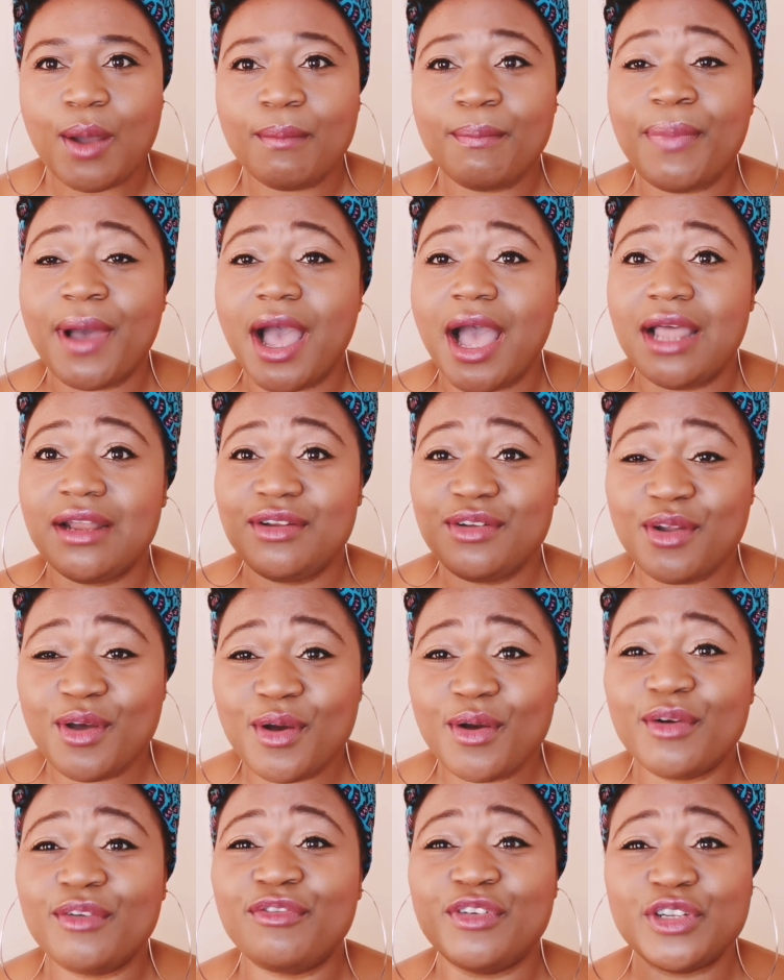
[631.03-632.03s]
but I
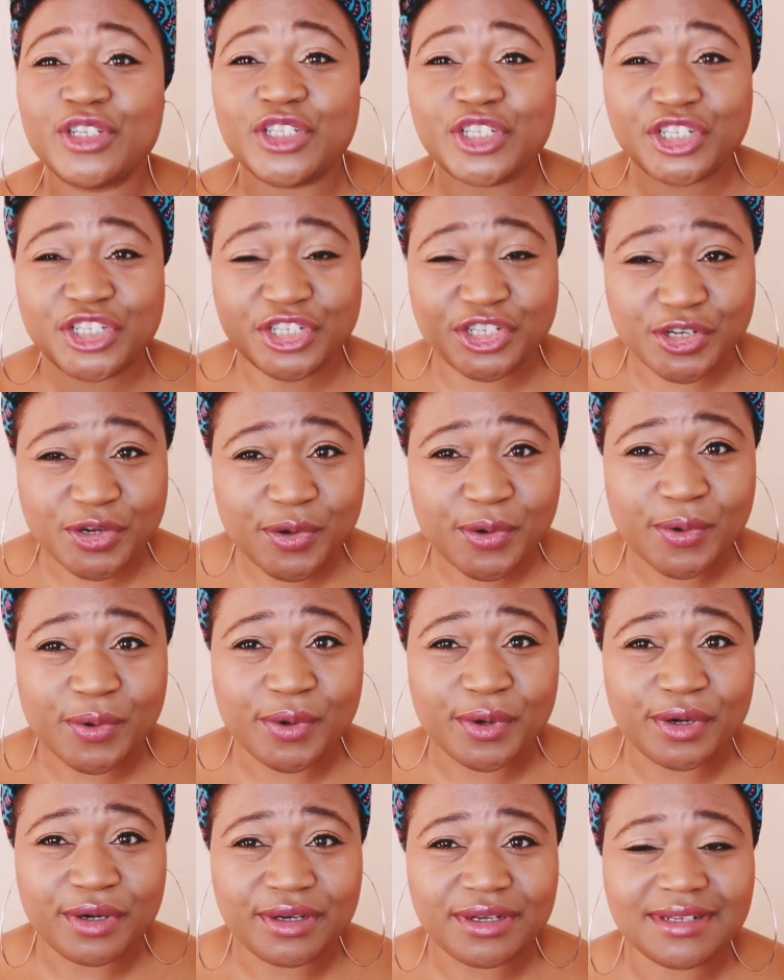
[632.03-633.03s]
know for
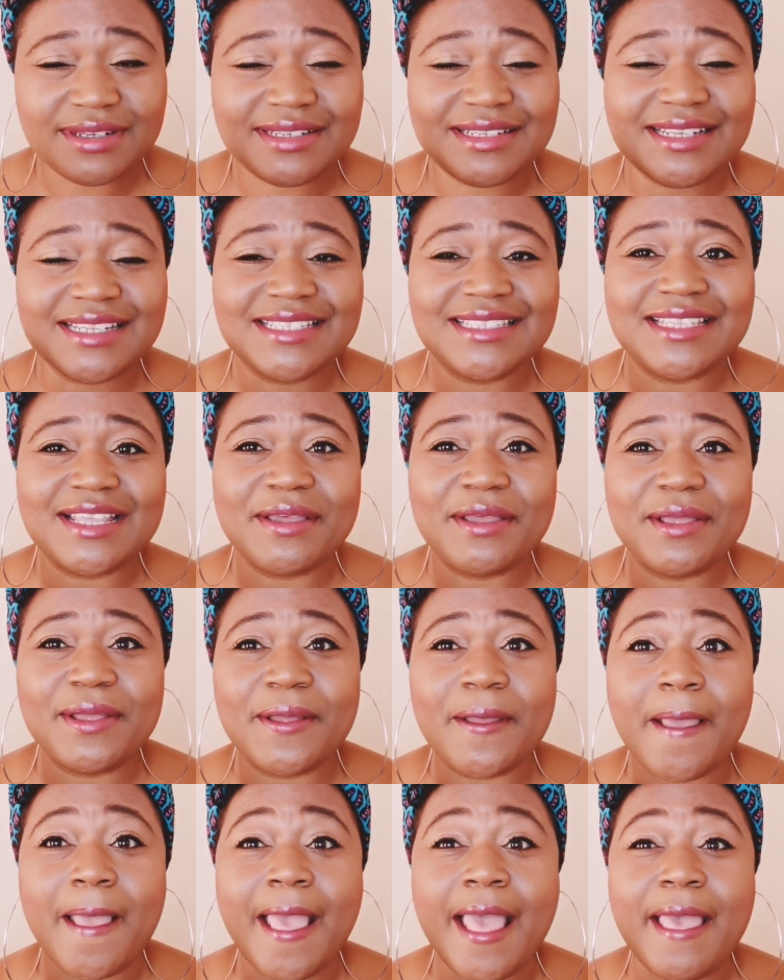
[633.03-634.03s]
sure there's
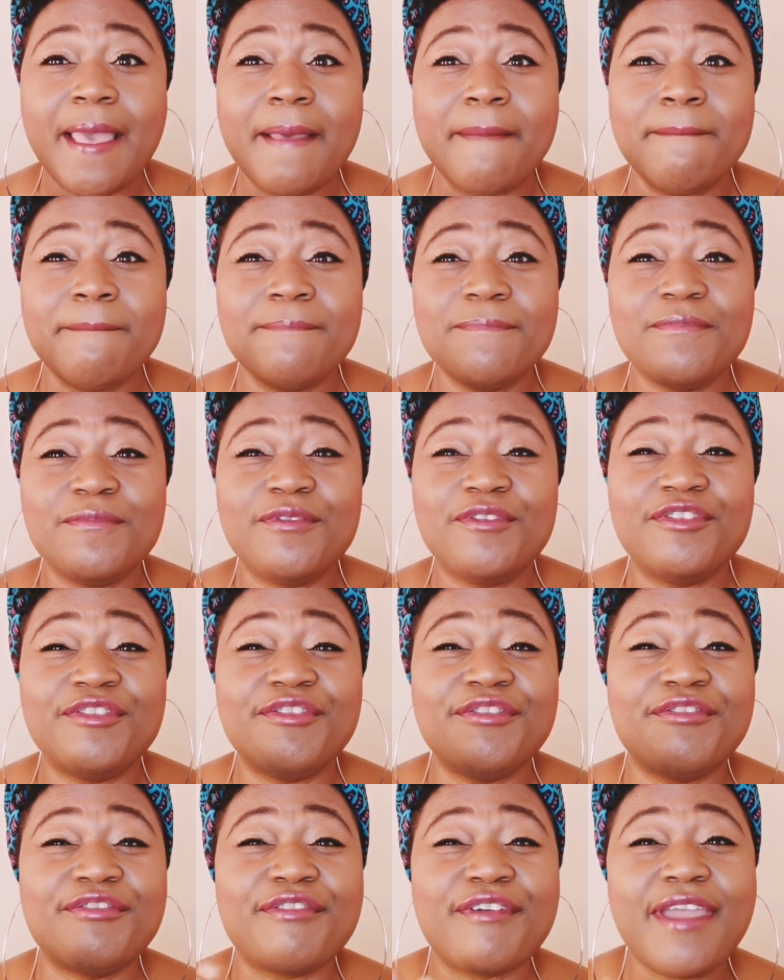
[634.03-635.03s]
a
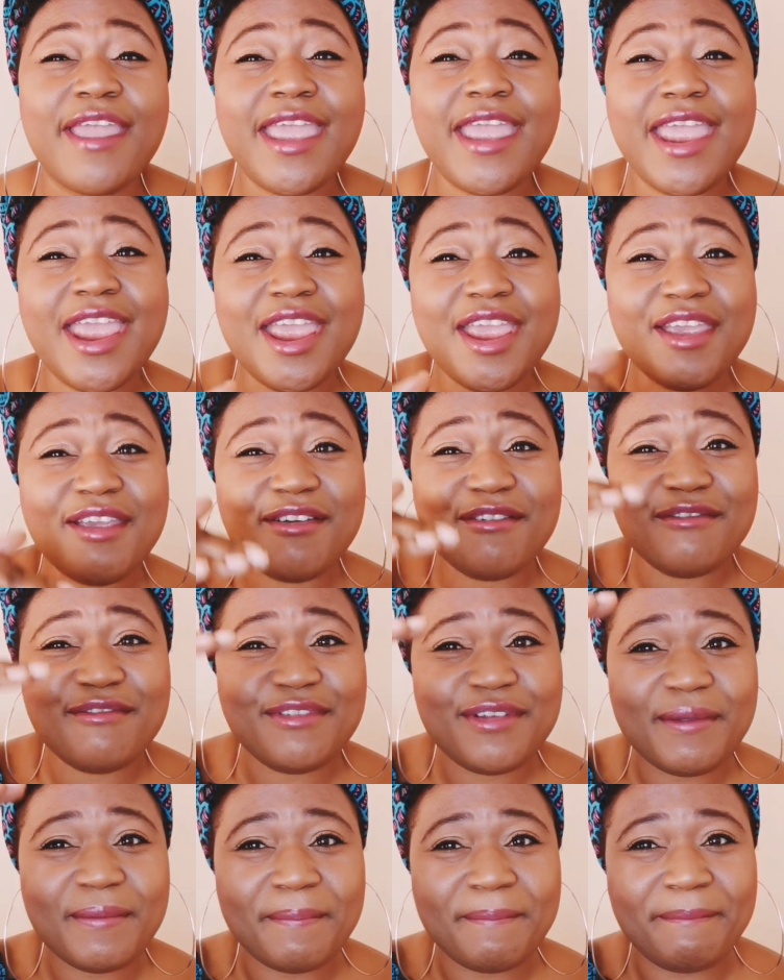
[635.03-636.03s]

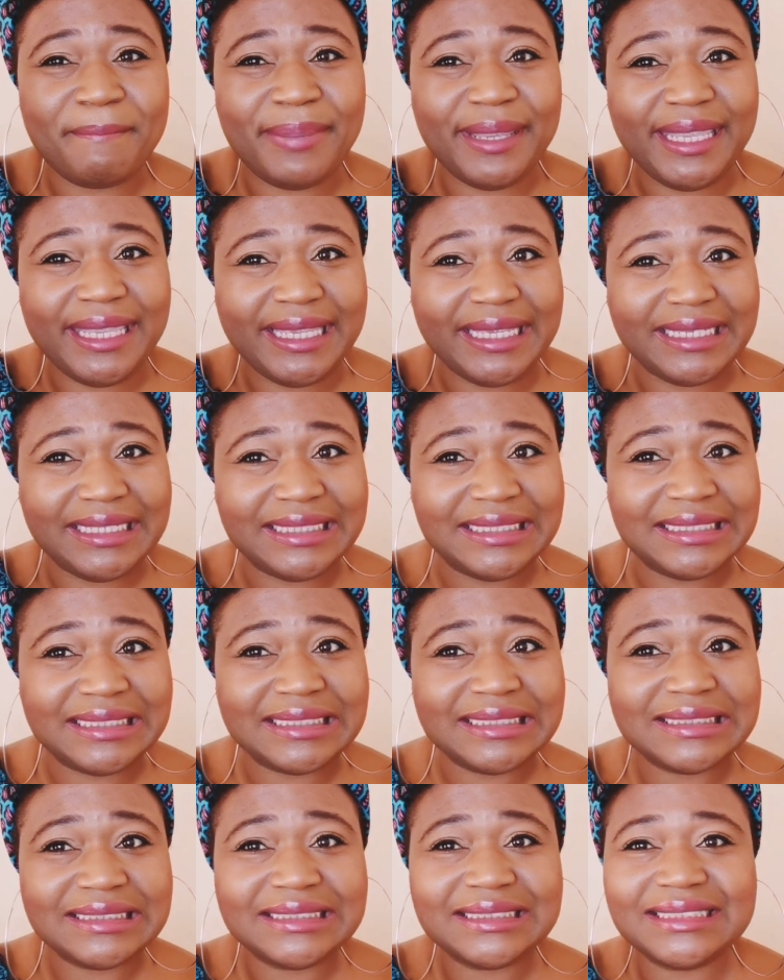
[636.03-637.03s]
very big
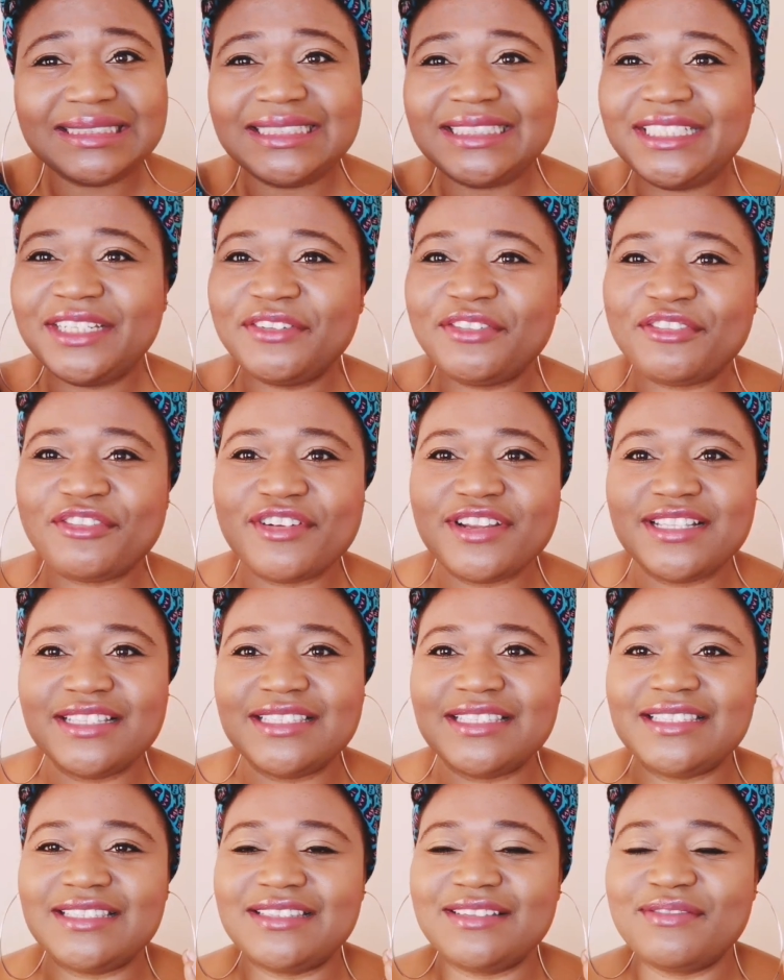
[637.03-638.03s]

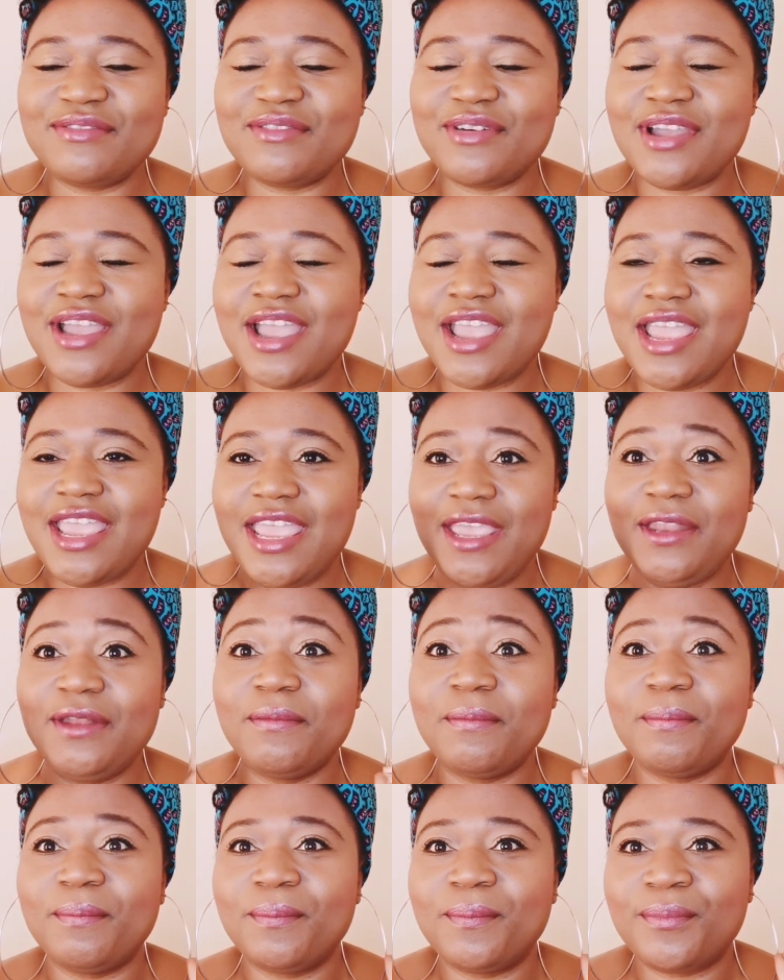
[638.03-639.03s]
difference
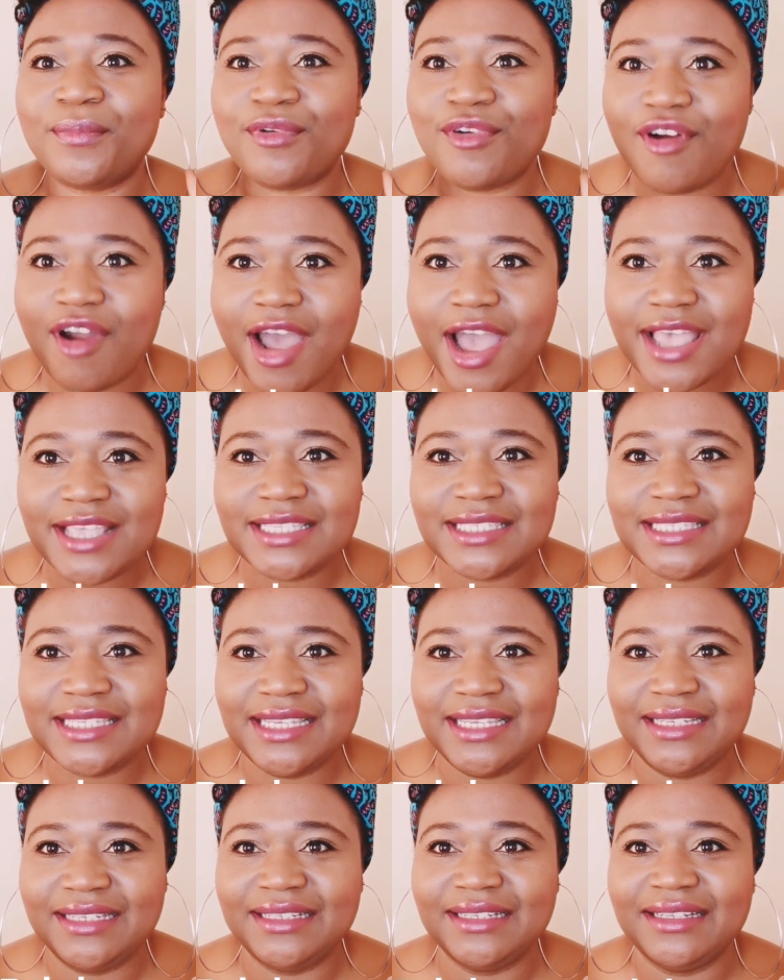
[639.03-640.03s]
in
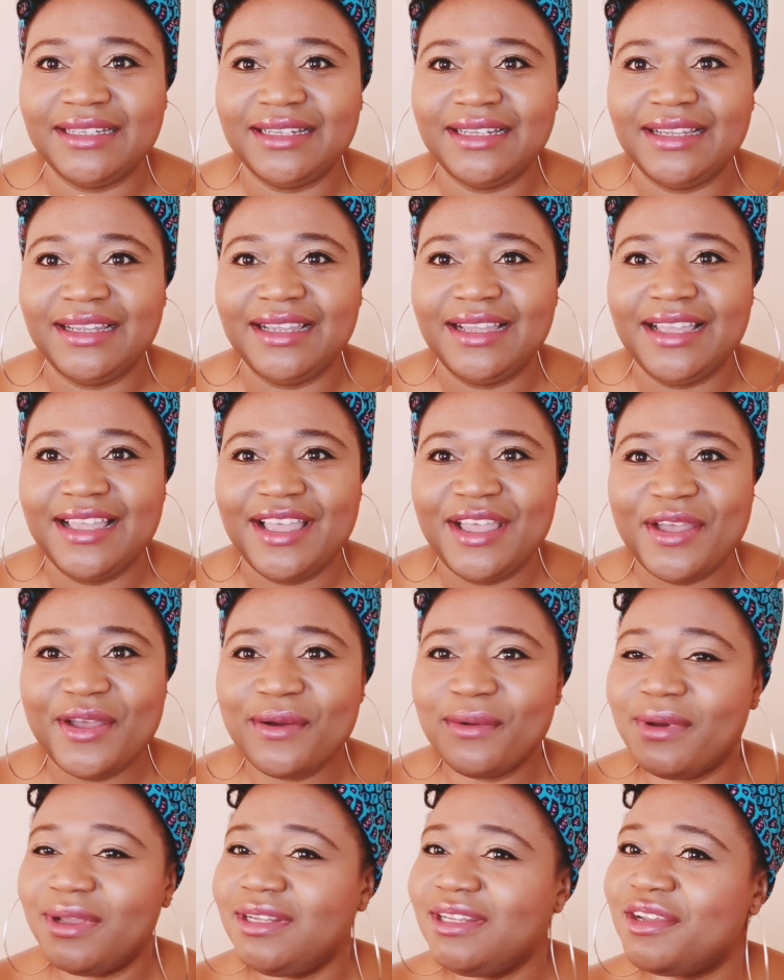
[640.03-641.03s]
pricing.
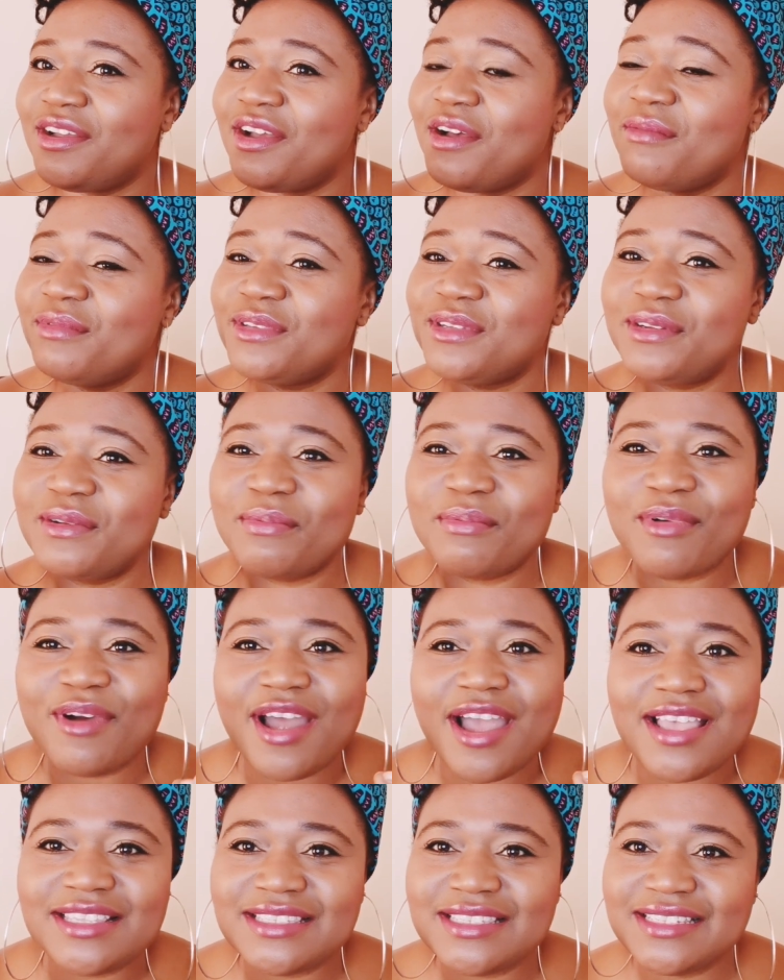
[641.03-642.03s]
When it comes to the
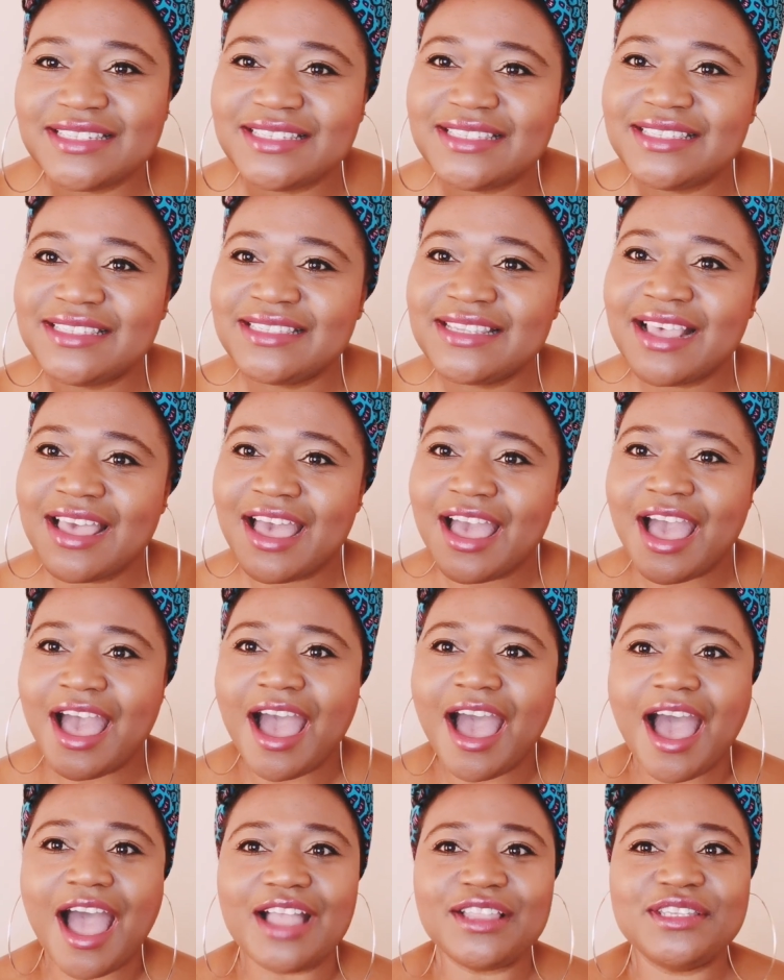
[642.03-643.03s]
prices,
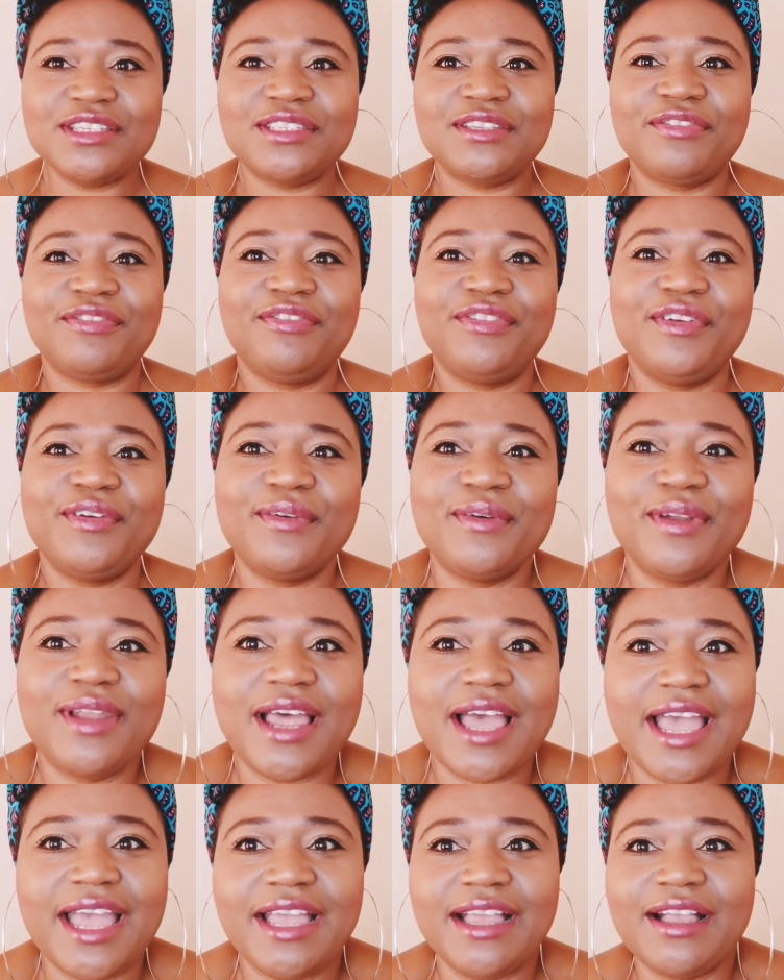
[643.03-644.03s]
I just feel
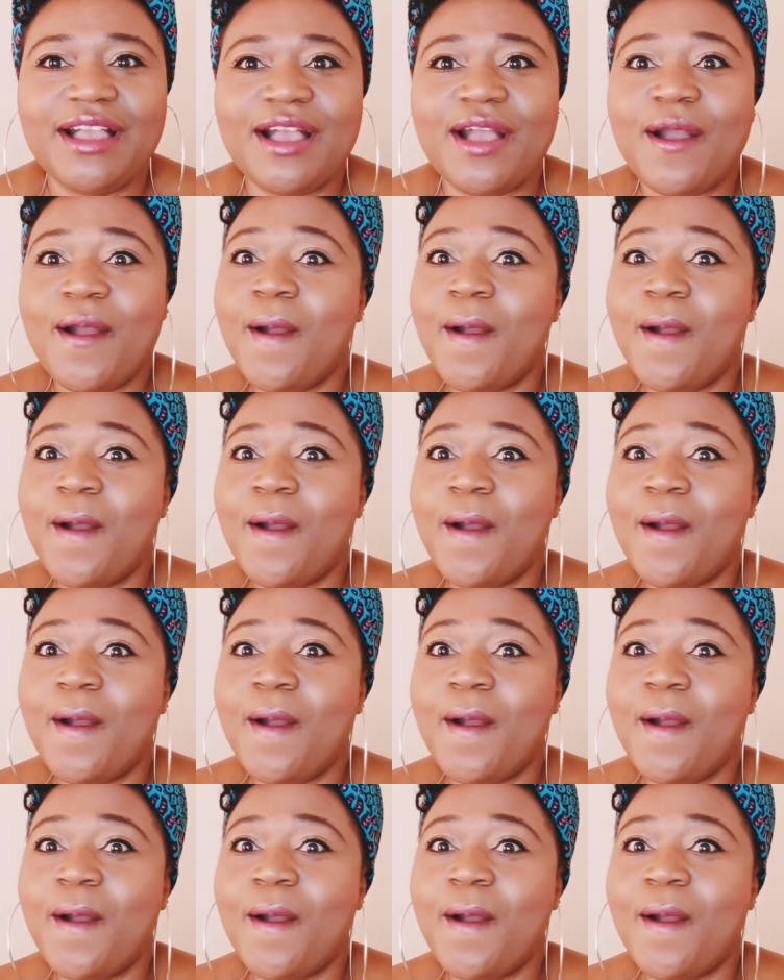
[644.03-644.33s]
like,